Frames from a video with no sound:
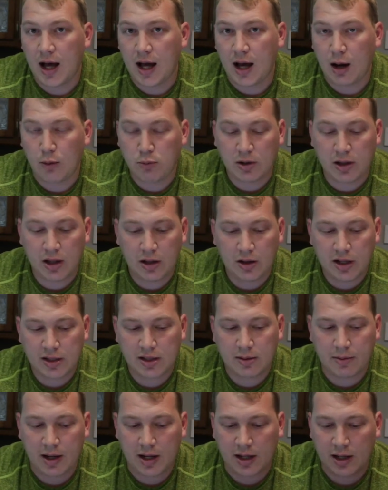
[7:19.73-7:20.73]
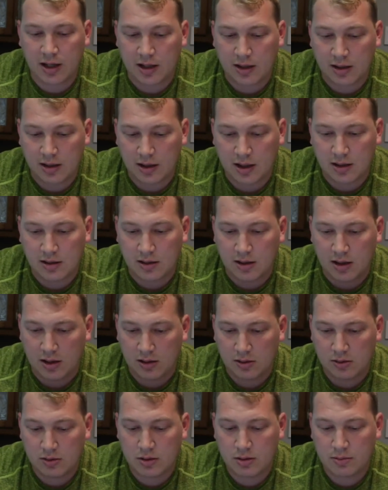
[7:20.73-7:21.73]
I really liked about it. it. It got a
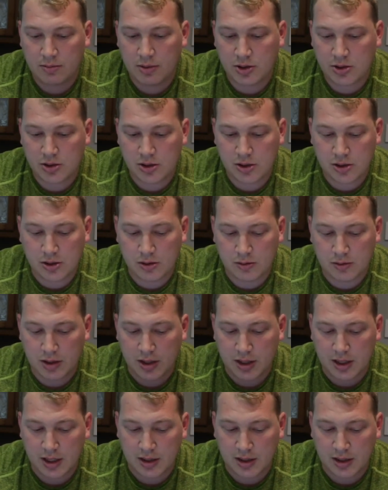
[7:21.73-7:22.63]
little emotion to it.